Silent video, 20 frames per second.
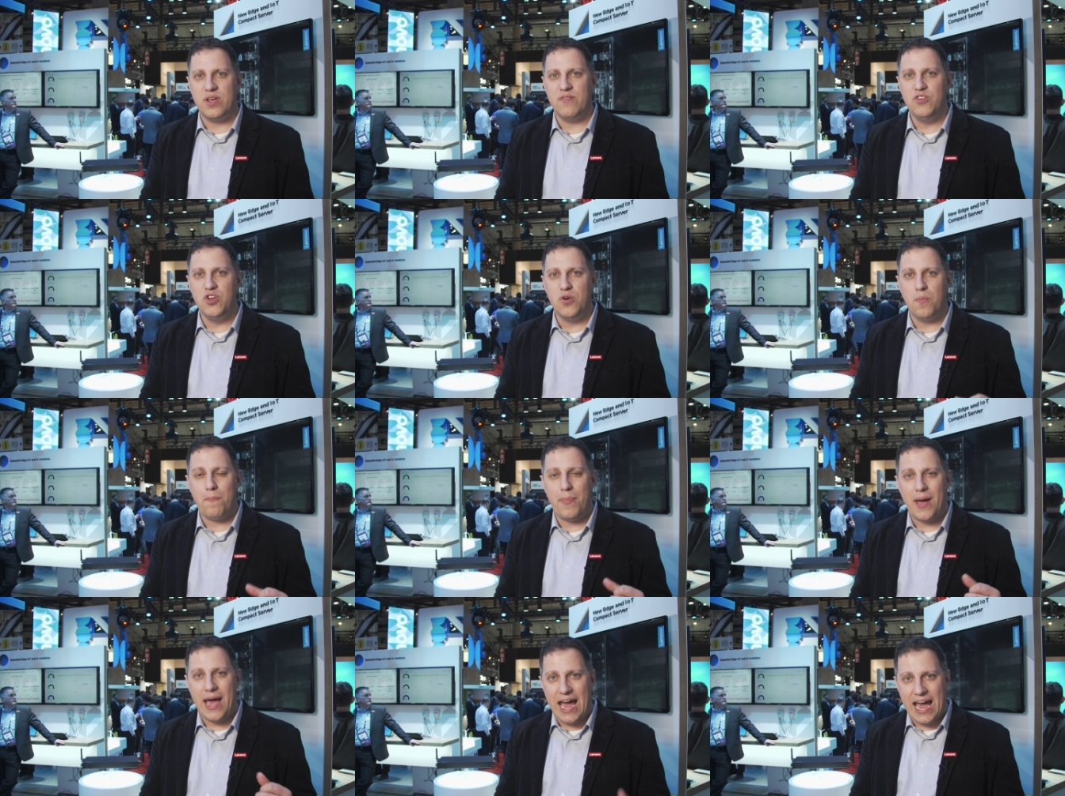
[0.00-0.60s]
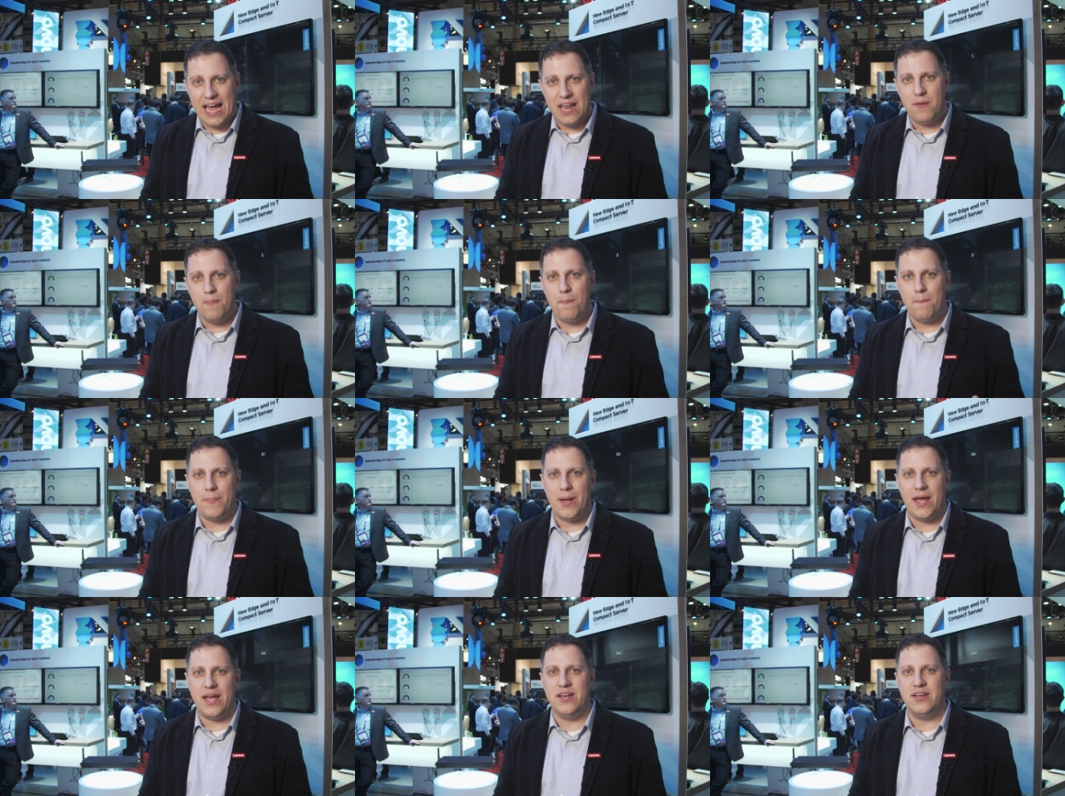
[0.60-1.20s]
we have new
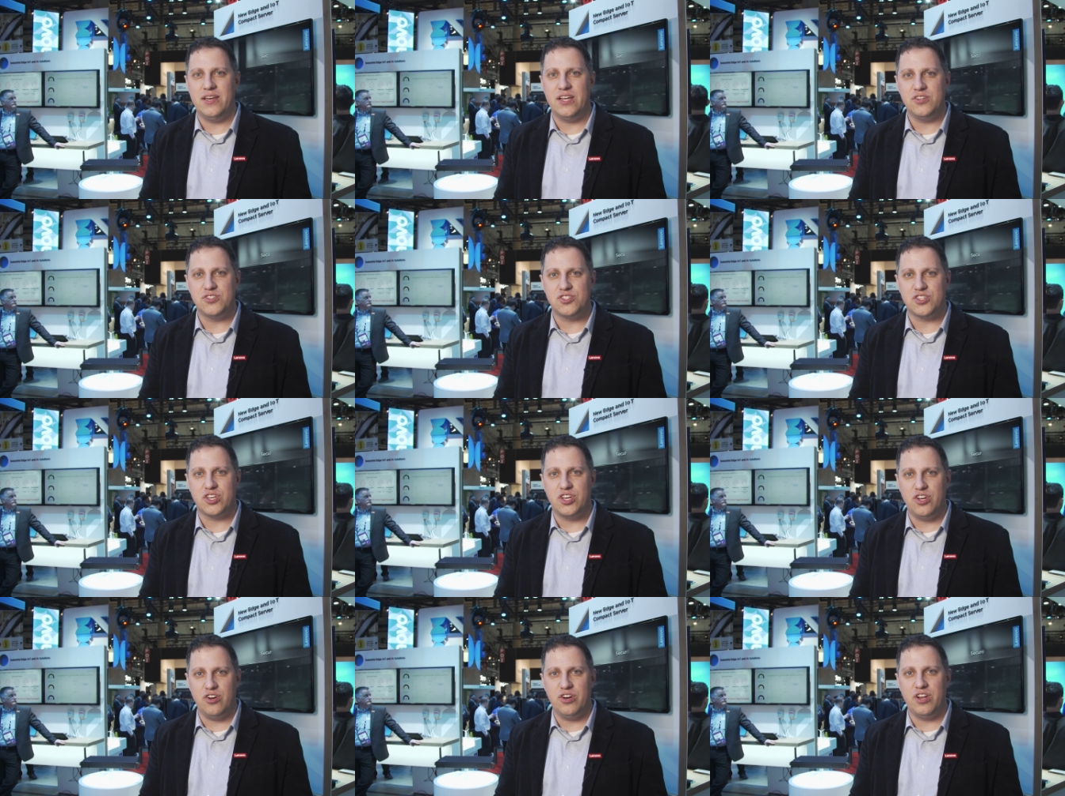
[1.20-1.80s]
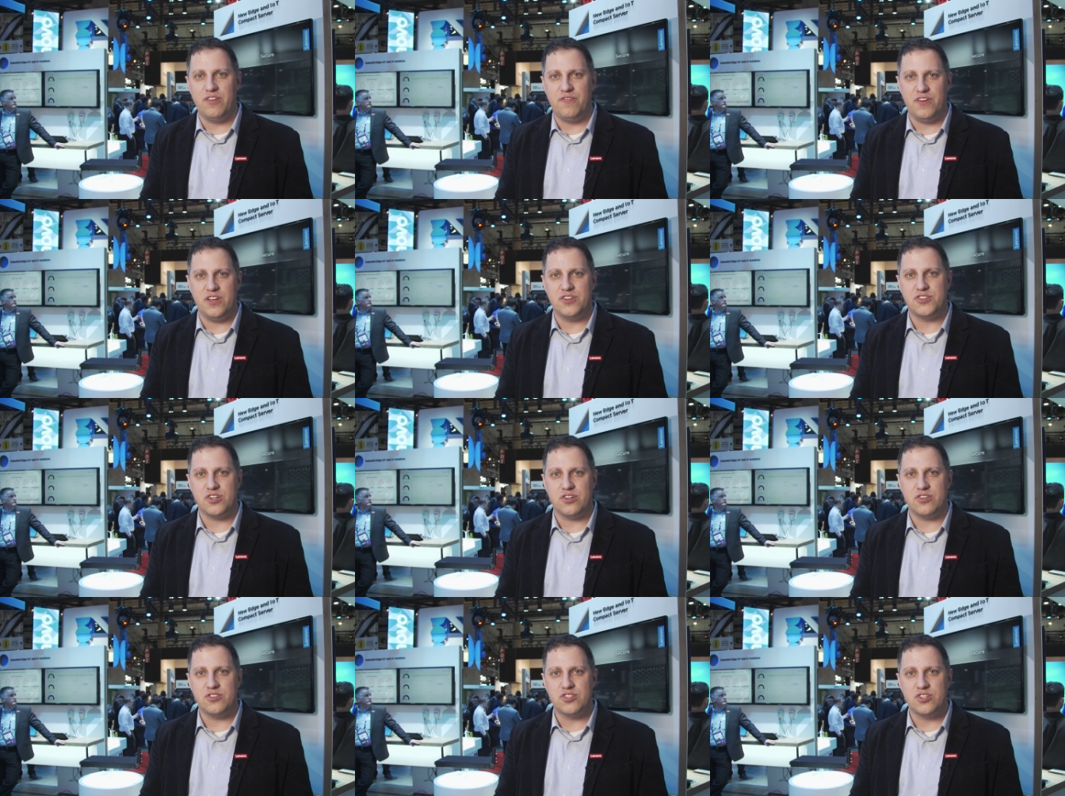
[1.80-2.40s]
patent-pending security
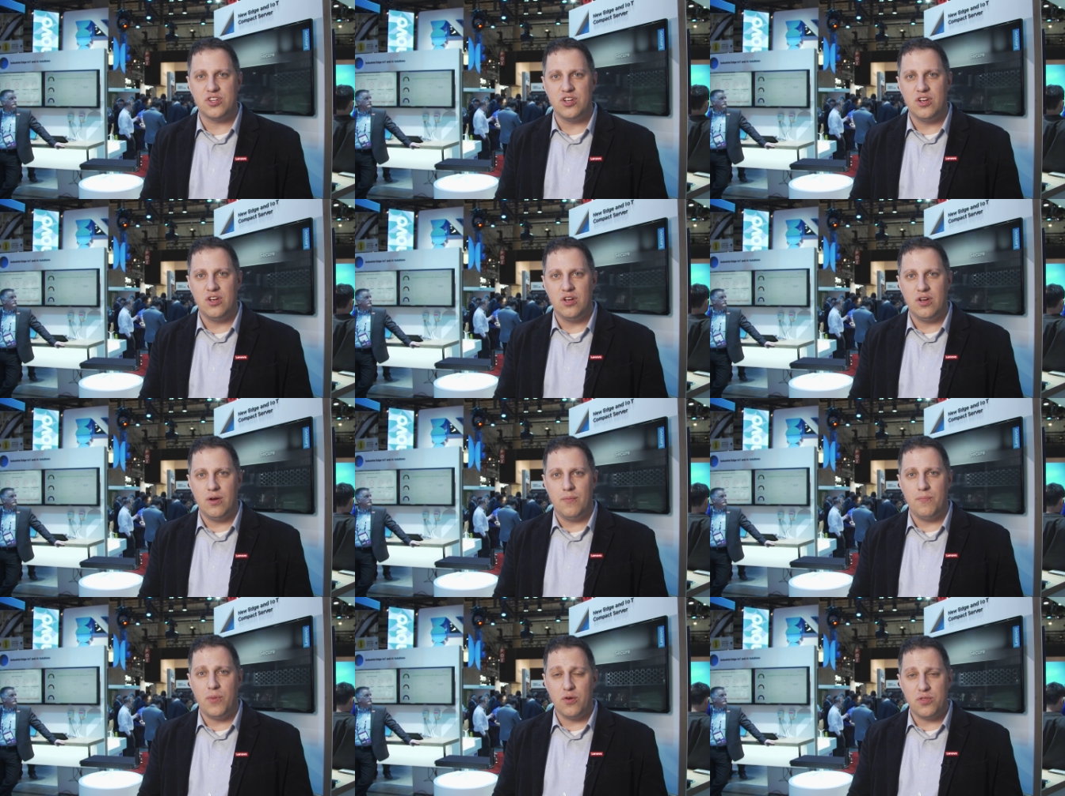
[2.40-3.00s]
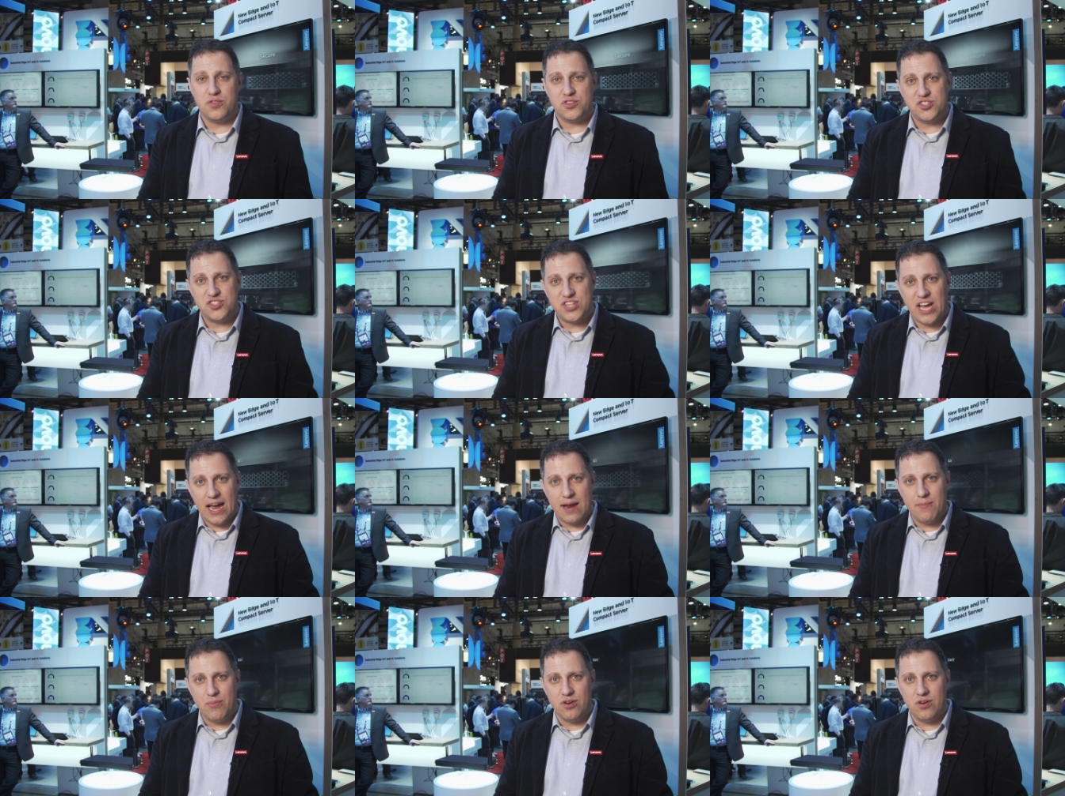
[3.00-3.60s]
features, both
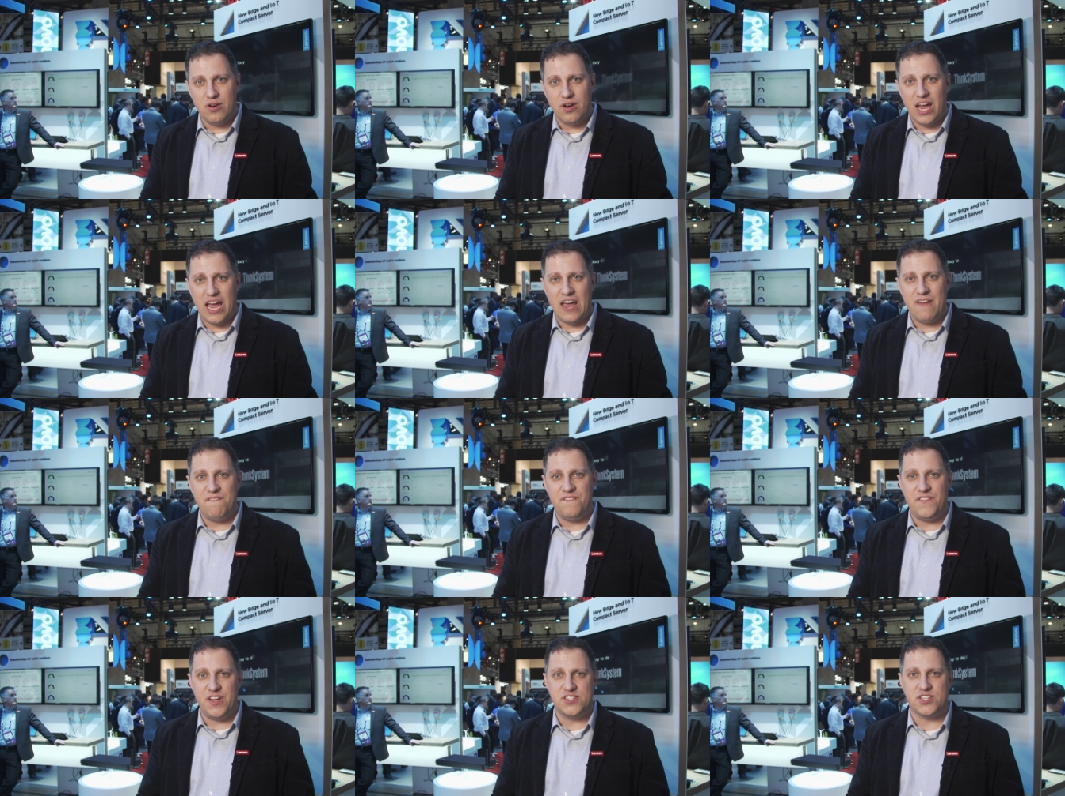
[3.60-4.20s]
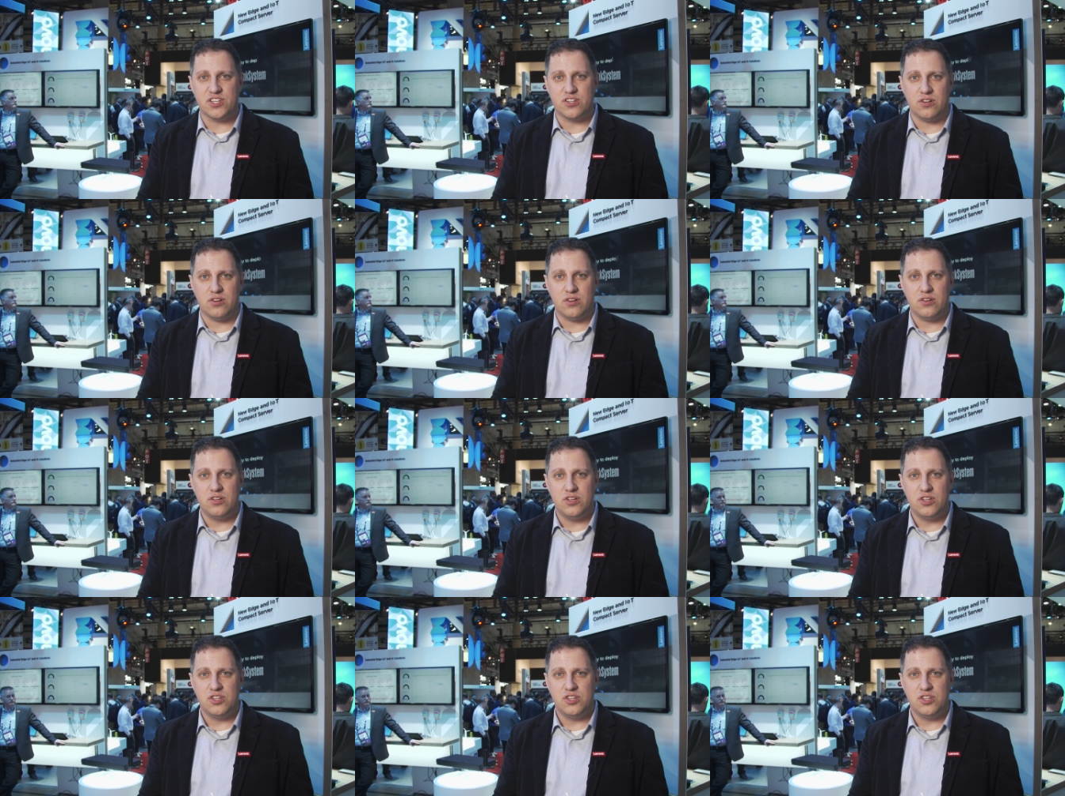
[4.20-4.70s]
cyber and physical.